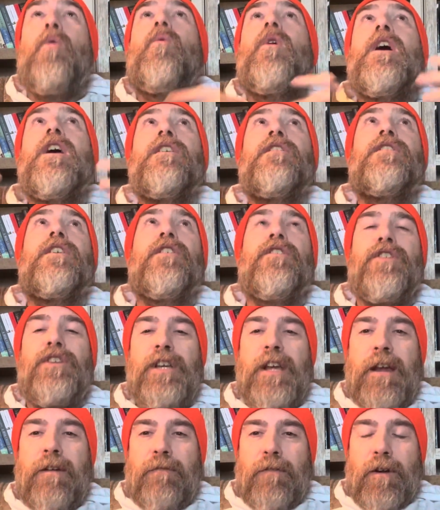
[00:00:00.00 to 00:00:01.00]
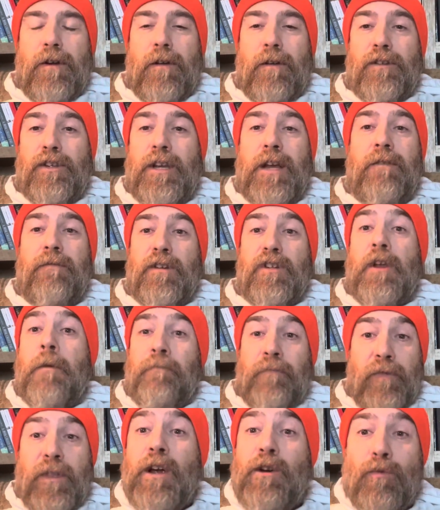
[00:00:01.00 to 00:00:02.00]
Where's their Shiva's?
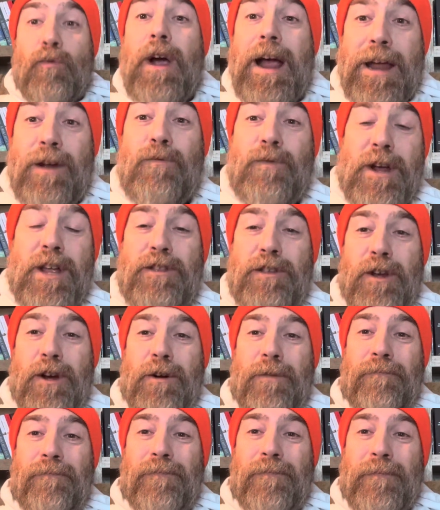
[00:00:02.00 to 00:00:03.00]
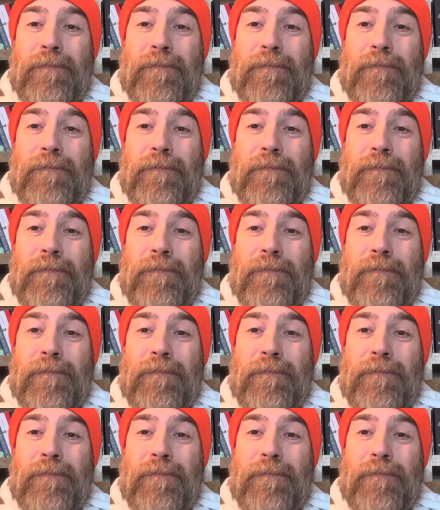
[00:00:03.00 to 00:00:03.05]
They're right with you.